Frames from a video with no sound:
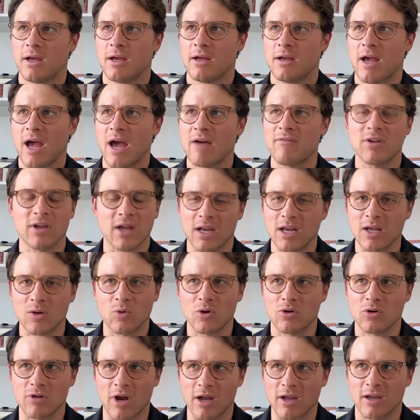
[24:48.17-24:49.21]
having
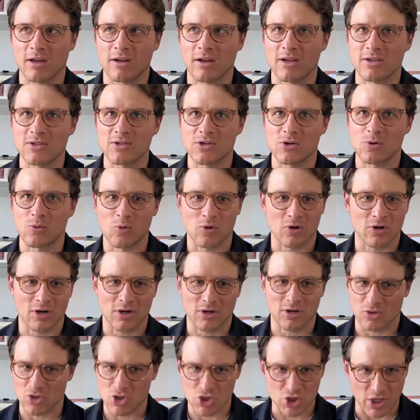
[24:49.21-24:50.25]
anyone recognize your
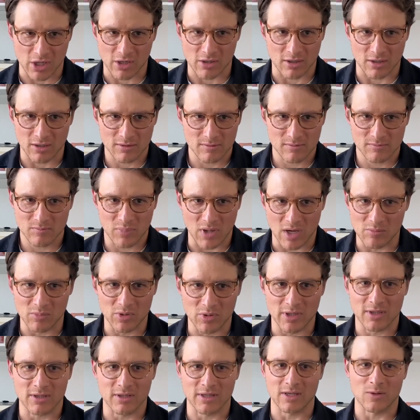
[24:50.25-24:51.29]
work or share it
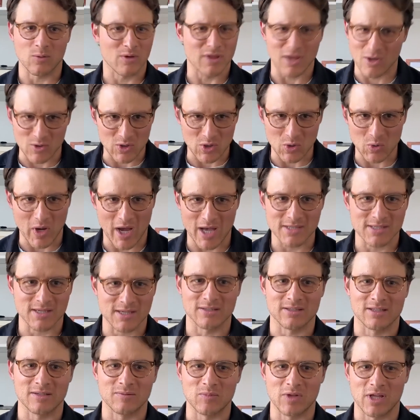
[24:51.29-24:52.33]
publicly without you
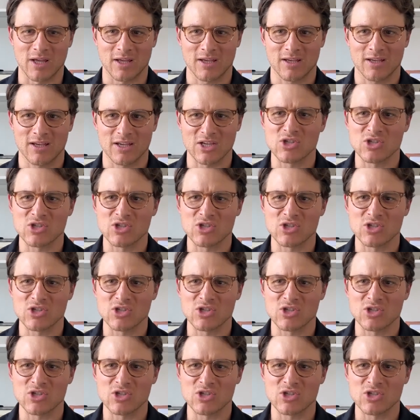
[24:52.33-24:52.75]
asking them, like, is